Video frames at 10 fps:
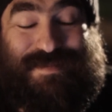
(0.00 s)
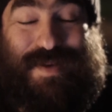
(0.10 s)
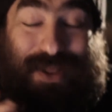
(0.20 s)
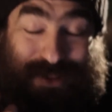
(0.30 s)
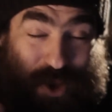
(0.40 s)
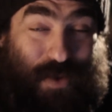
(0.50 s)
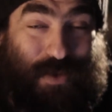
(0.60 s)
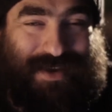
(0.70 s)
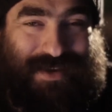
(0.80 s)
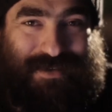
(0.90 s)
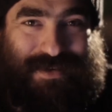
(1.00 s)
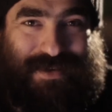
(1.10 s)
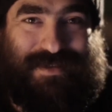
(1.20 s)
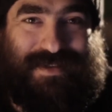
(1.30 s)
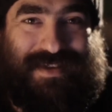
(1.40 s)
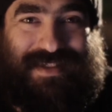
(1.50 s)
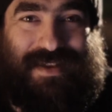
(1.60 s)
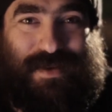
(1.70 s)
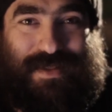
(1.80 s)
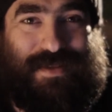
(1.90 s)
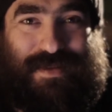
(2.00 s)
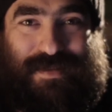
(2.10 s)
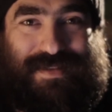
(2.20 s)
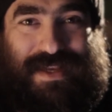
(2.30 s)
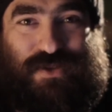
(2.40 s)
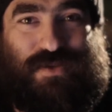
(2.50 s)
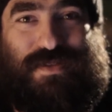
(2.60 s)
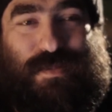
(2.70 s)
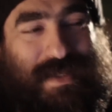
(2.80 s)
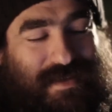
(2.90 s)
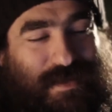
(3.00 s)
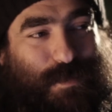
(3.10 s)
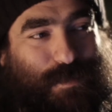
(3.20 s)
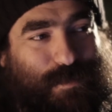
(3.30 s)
but I know that he rehearsed because I know the nature of the medium.